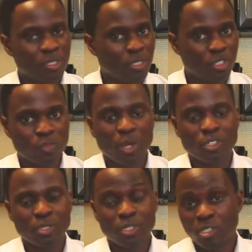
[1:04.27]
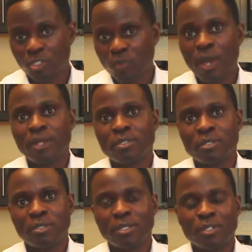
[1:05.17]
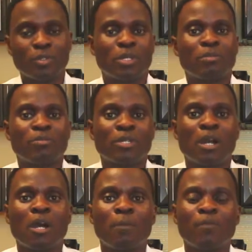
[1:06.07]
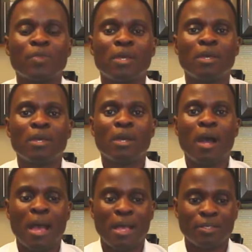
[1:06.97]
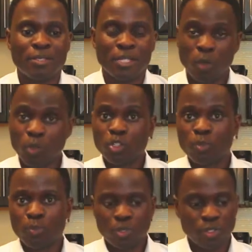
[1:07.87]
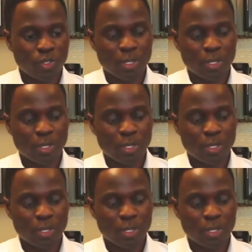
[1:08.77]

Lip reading: there's a structure, there's a strategy that you can become as the go-to person.